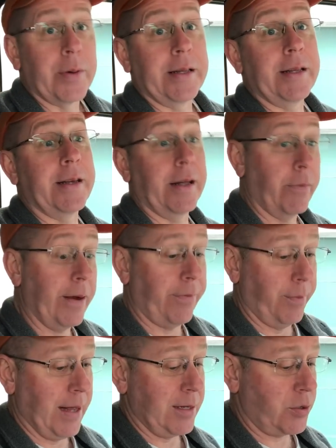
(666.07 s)
we need to get away
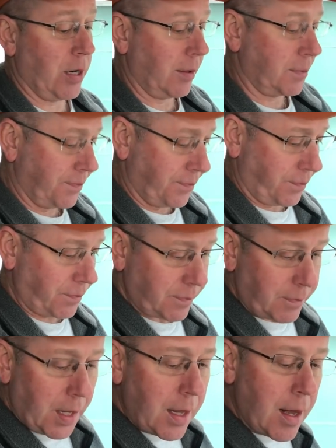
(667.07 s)
from that truck.
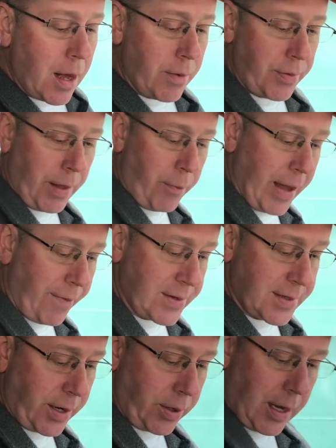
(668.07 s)
Then we have
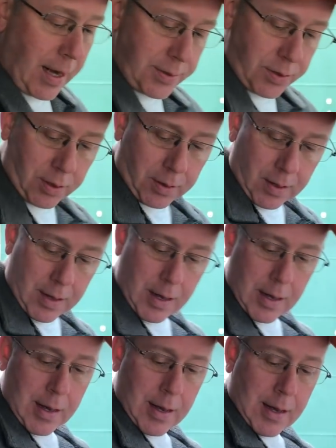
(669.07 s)
the center console.
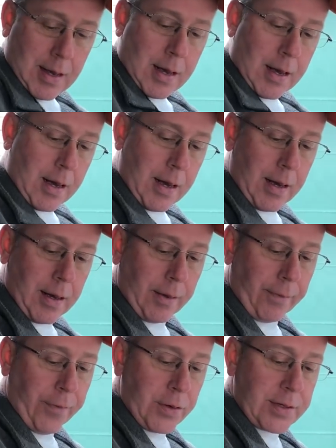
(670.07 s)

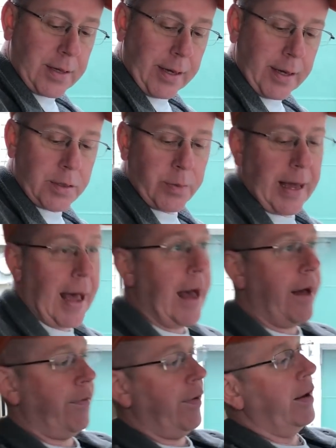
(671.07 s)
Uh, first thing is we
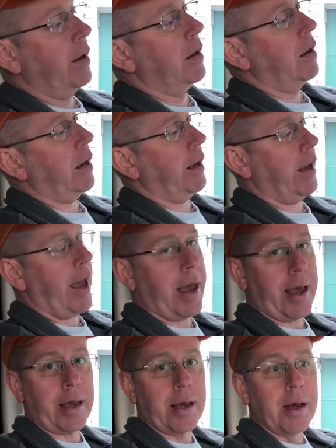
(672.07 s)
have
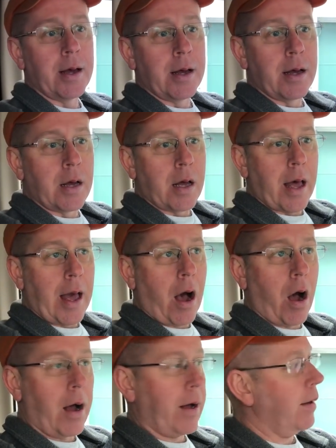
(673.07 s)
a
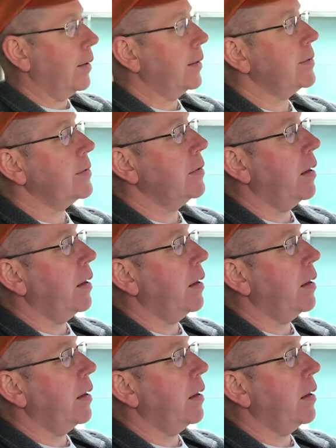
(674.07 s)
uh,